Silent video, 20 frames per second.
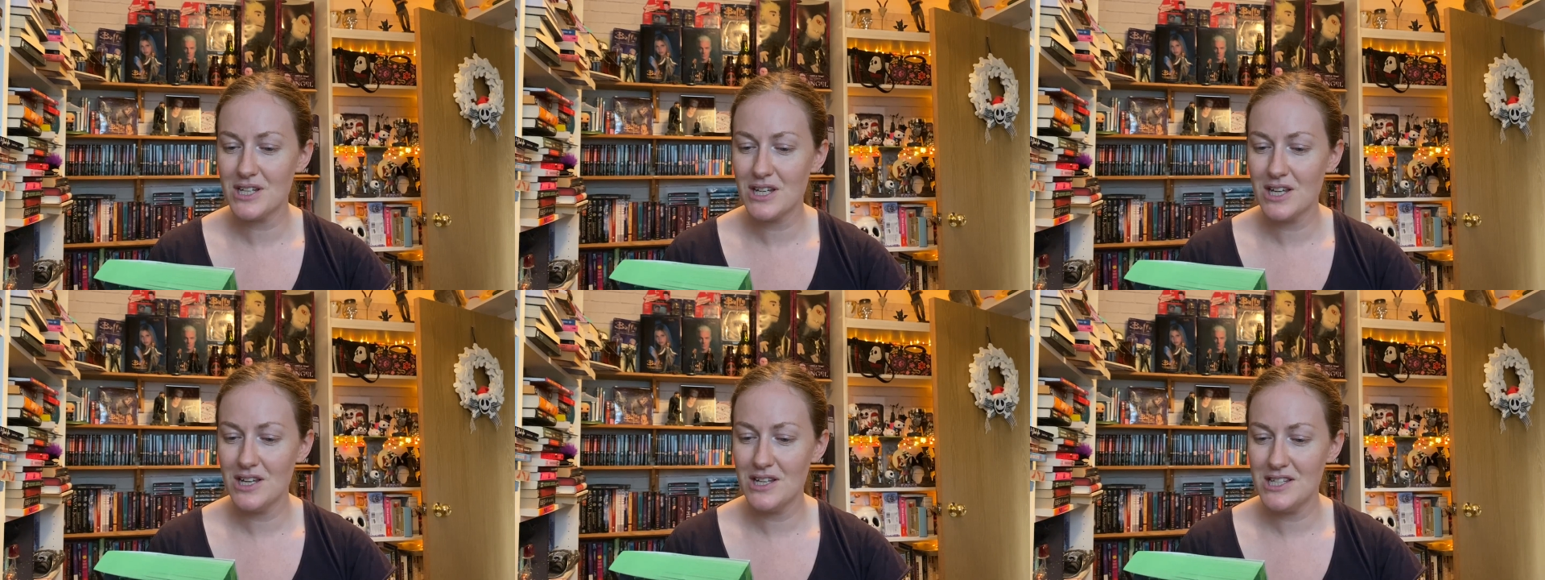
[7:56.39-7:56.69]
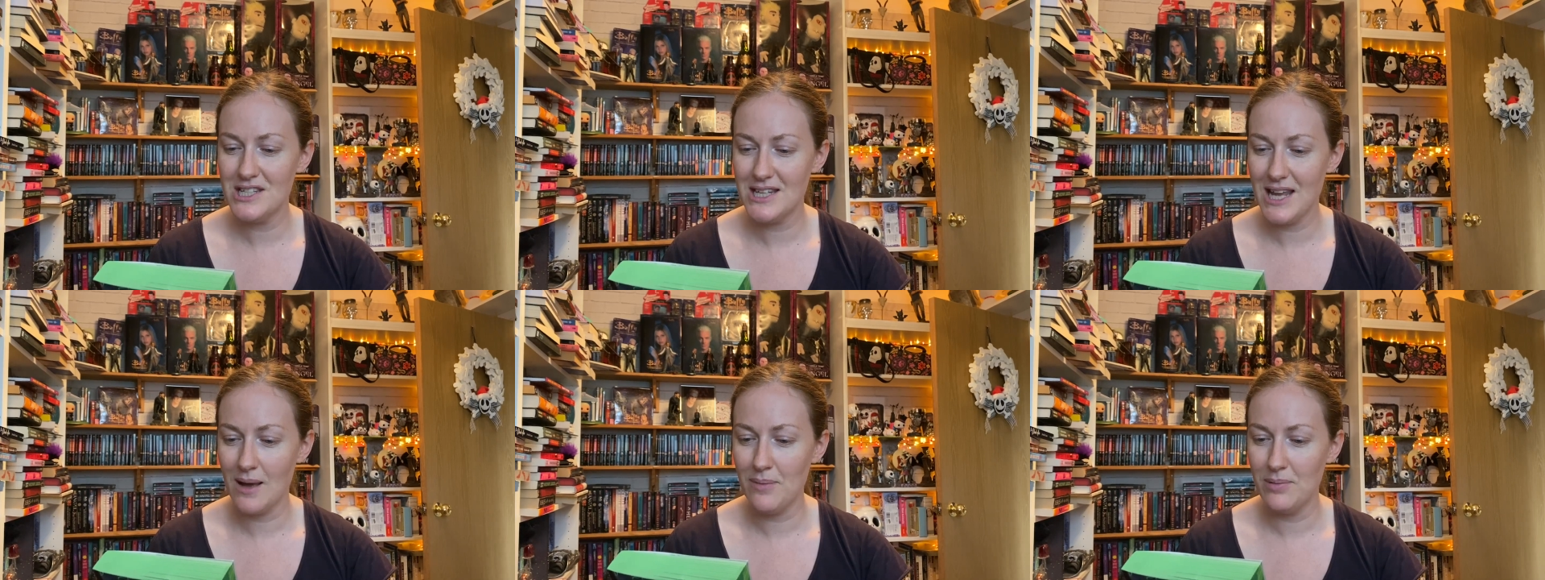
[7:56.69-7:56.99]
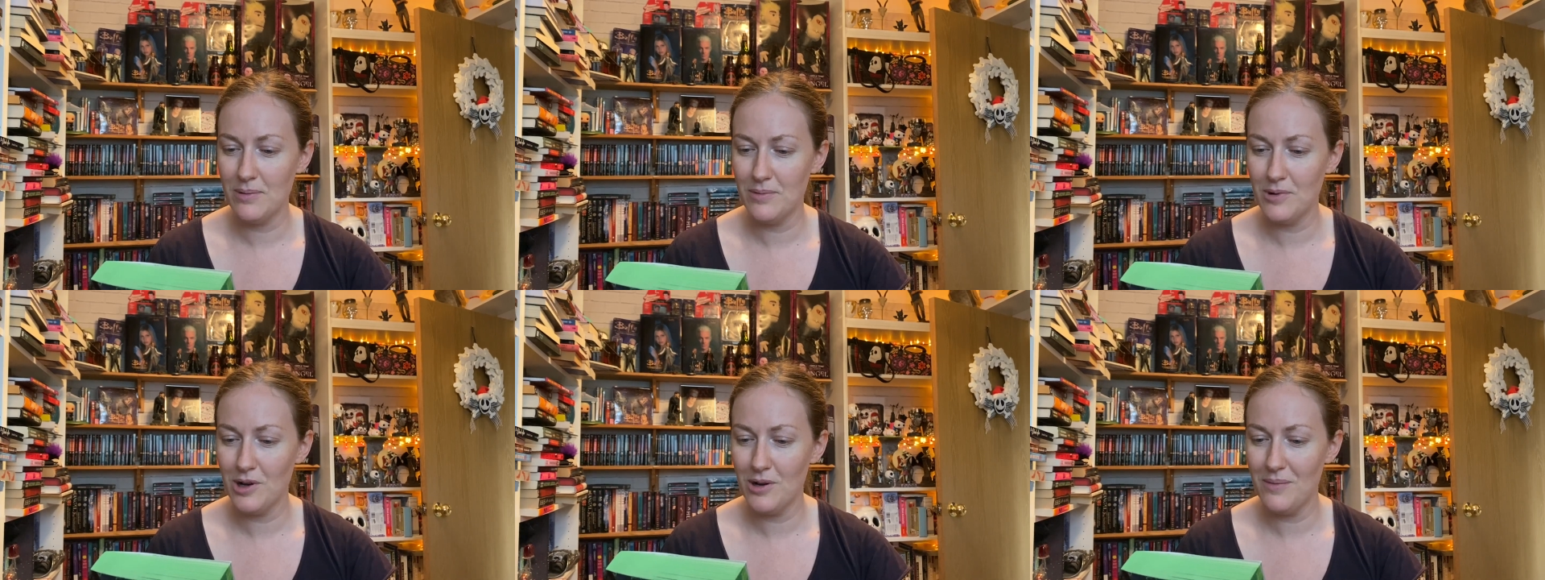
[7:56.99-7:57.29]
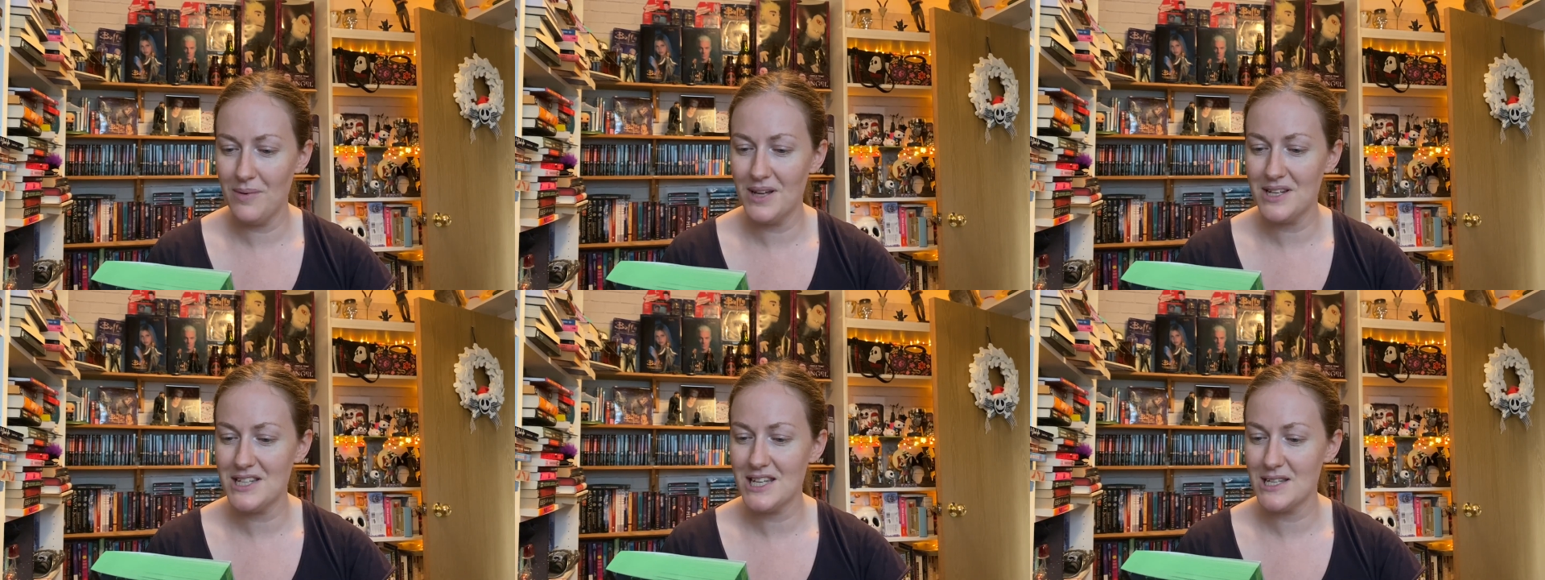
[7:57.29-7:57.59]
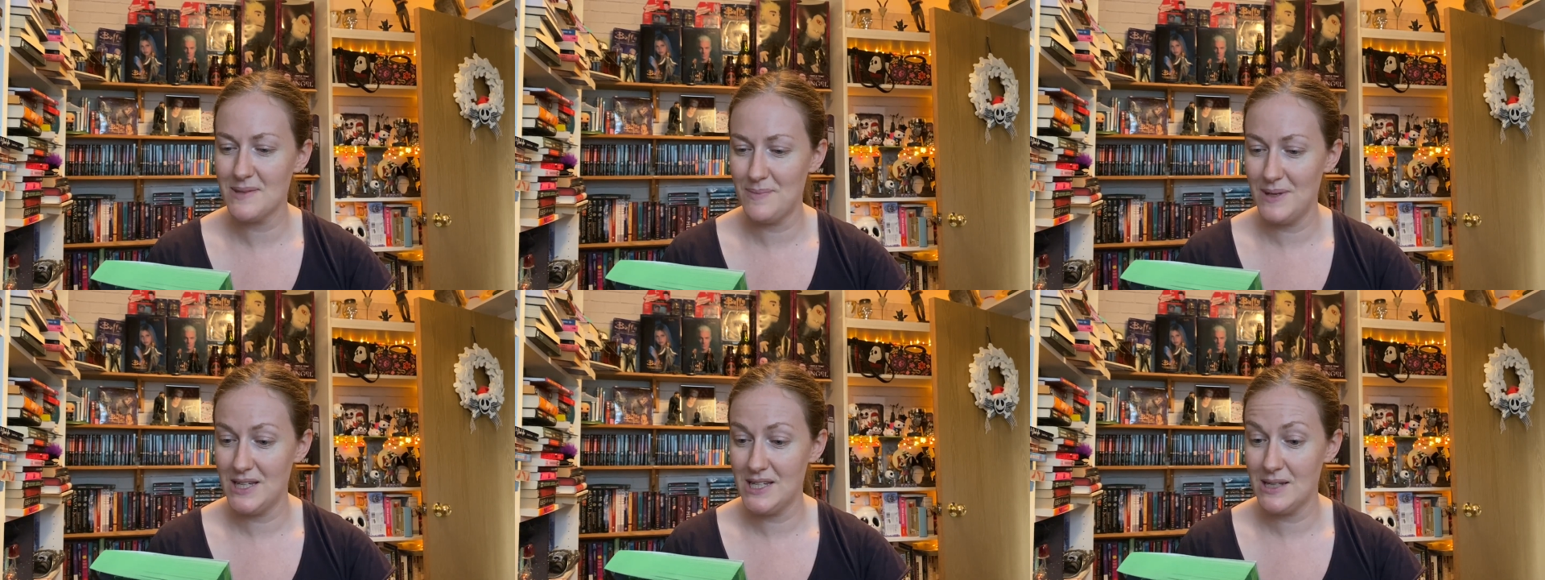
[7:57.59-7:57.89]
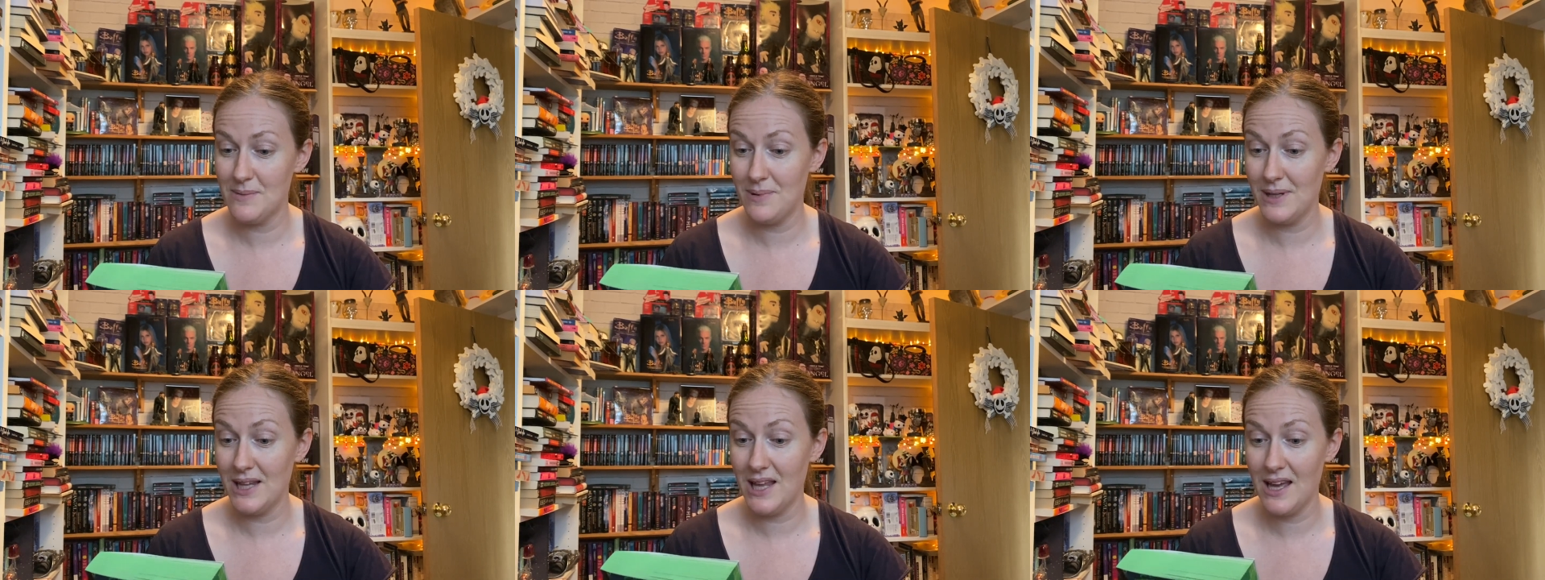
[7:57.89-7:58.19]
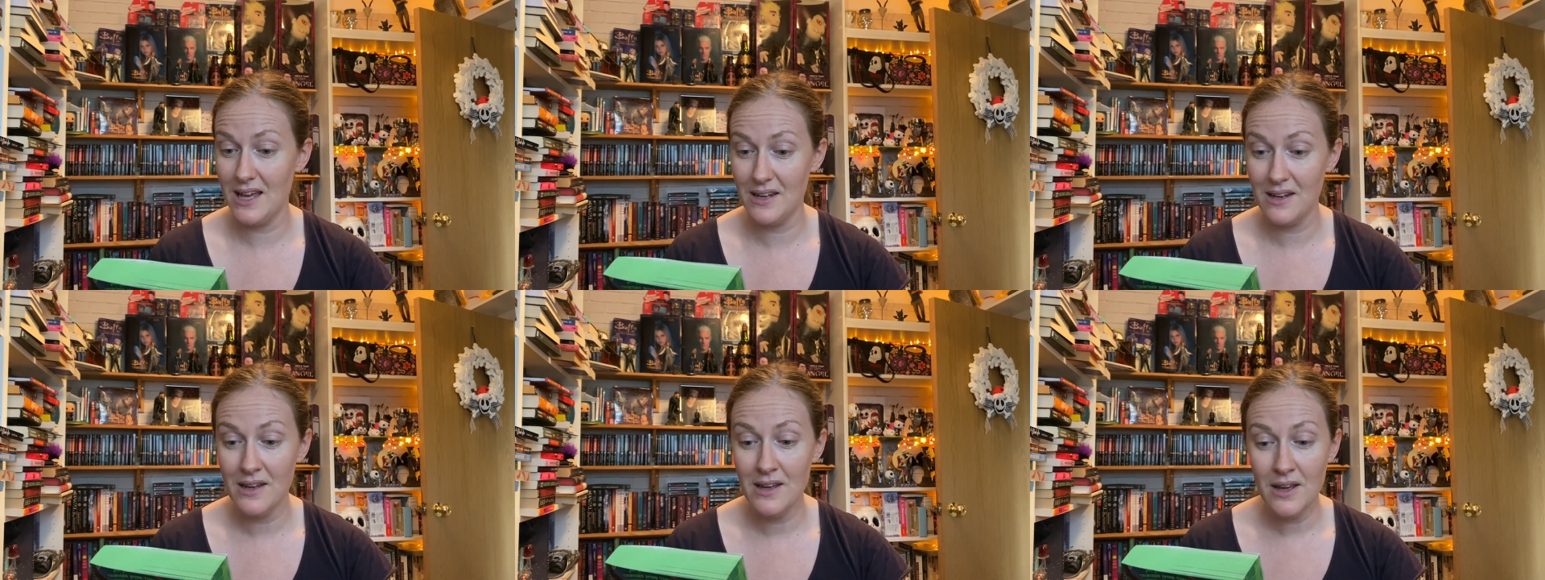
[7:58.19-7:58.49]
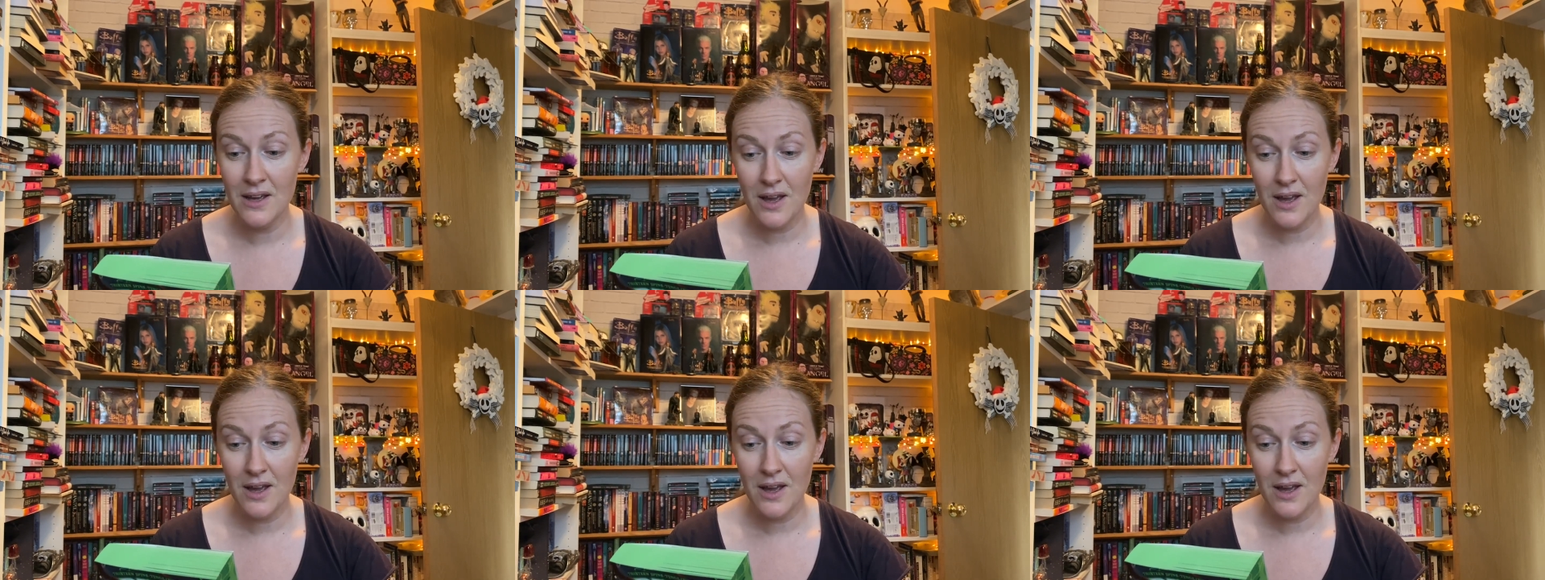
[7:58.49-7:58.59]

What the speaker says: Kirsty Applebaum, Jasbinder Bilan,